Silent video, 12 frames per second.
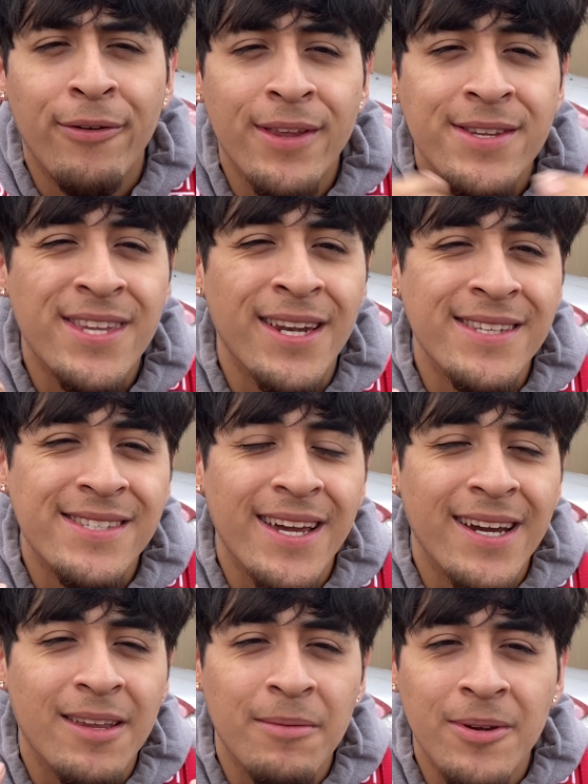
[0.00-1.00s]
The
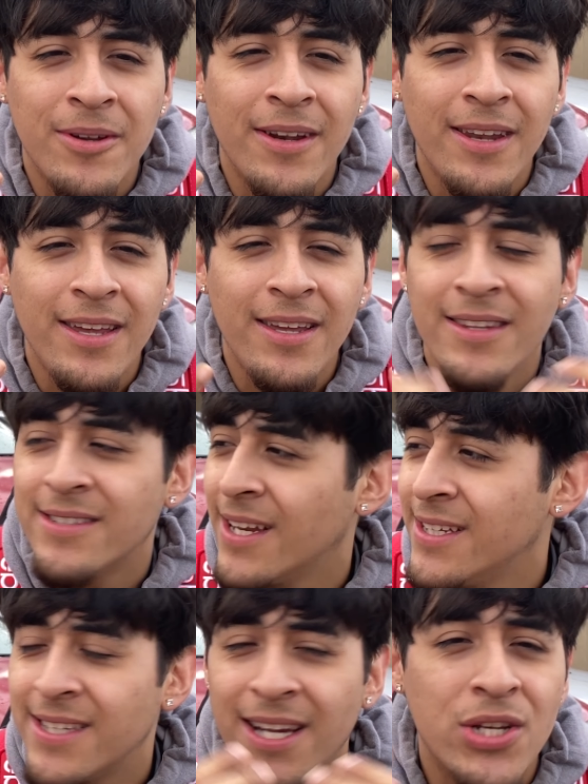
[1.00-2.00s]
Zenocide community, the
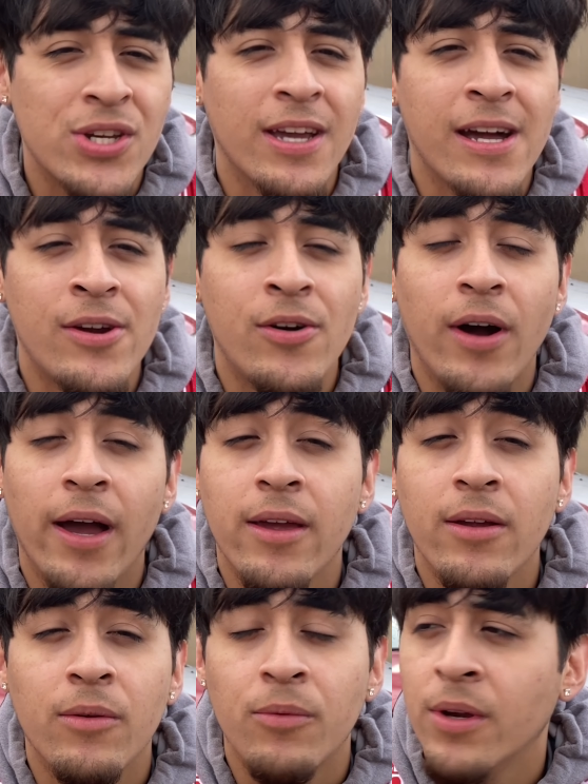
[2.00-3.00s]
Zenocide channel, I
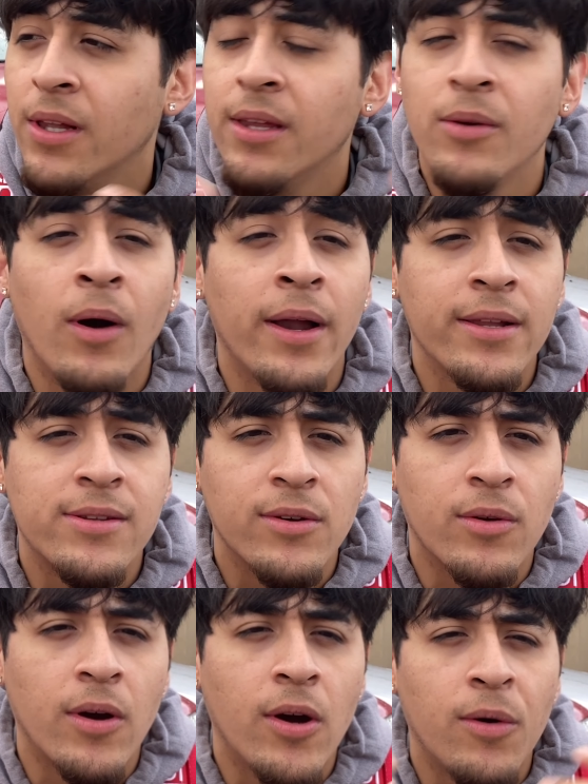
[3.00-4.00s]
really wanted to
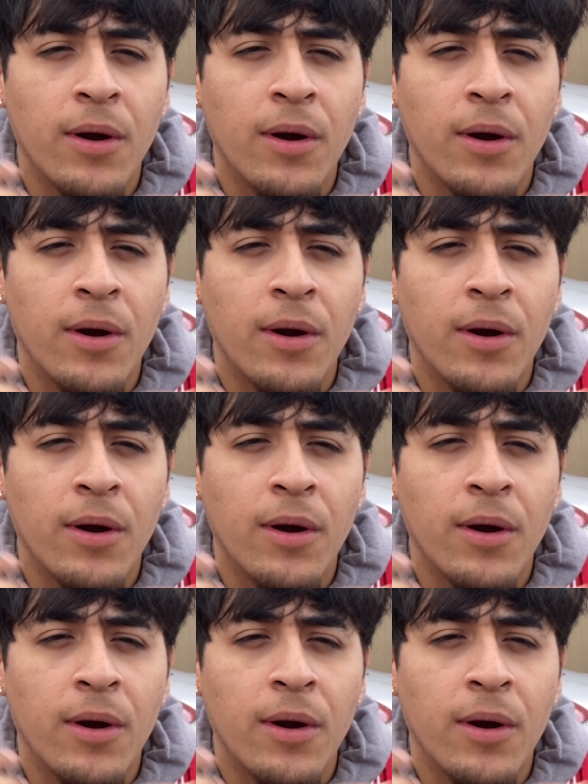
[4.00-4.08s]
grow.